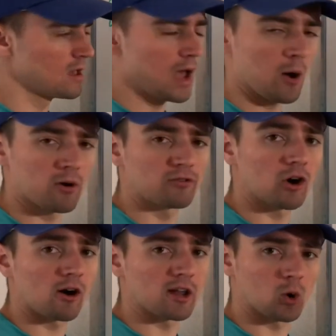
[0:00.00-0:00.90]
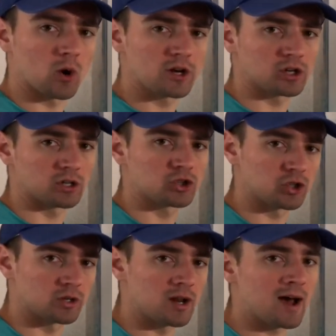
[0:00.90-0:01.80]
However, our equation
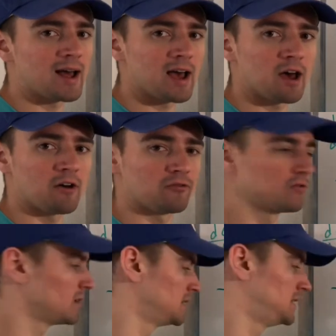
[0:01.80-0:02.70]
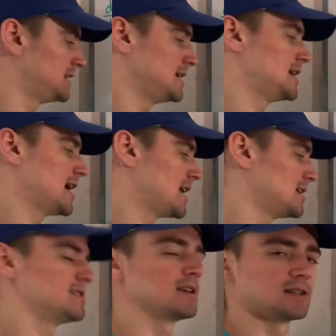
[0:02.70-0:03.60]
should not have d
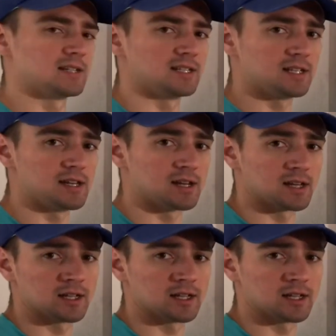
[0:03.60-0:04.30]
anything dt in it.